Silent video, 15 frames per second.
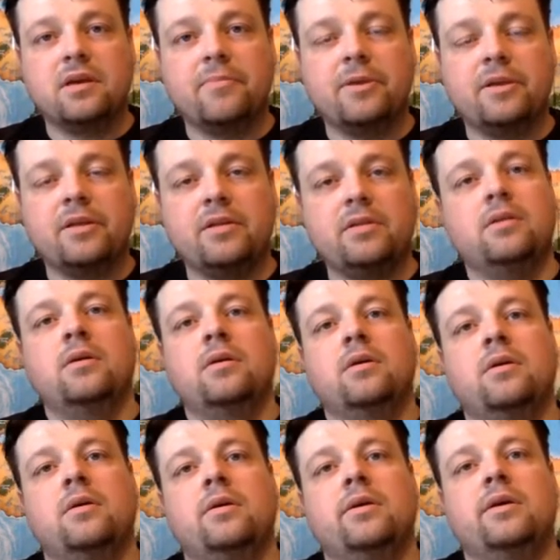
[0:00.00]
I mean,
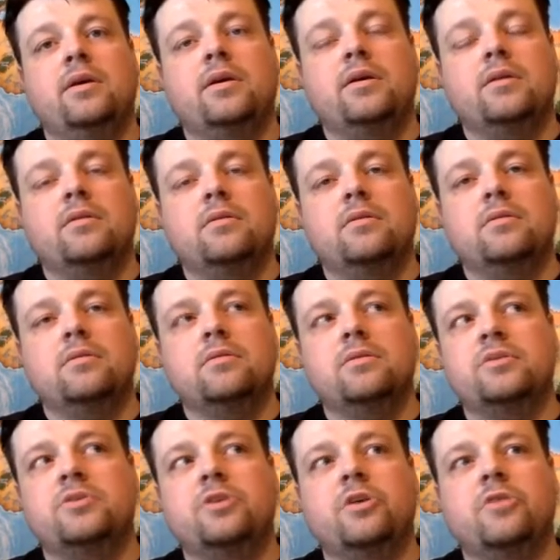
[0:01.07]

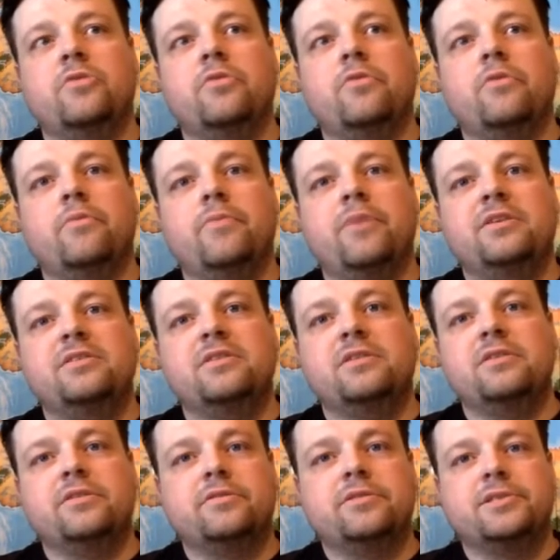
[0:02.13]
the show,
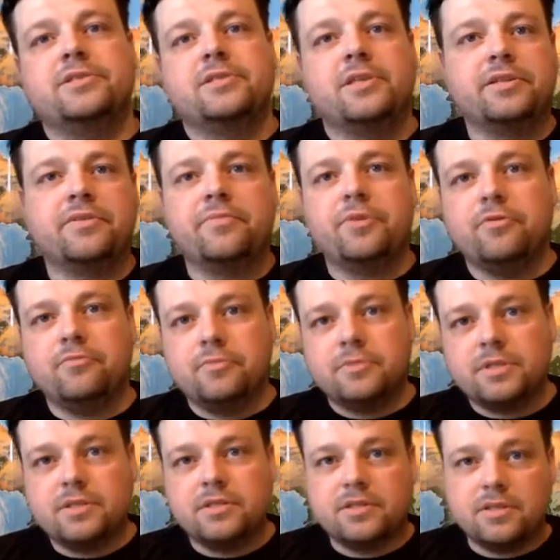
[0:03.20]
basically, they're just like the
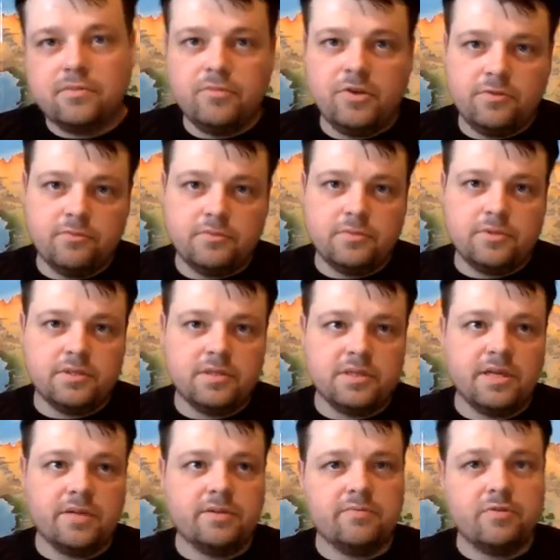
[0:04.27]
mutants, and some mutants
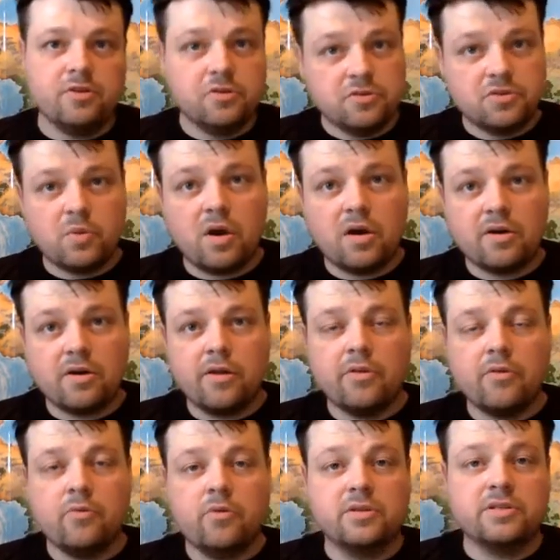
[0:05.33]
can produce water,
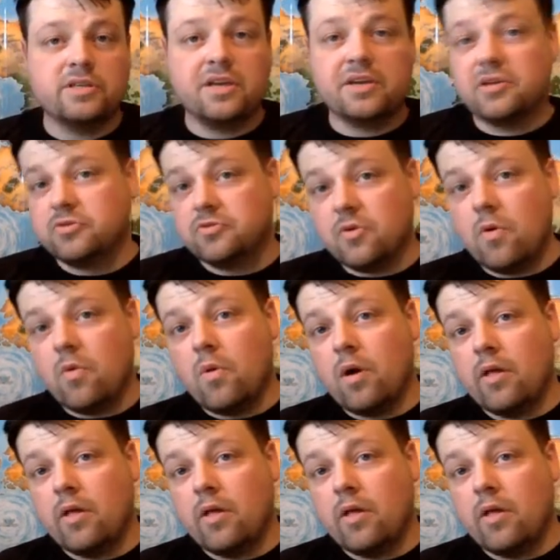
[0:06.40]
other ones can control water.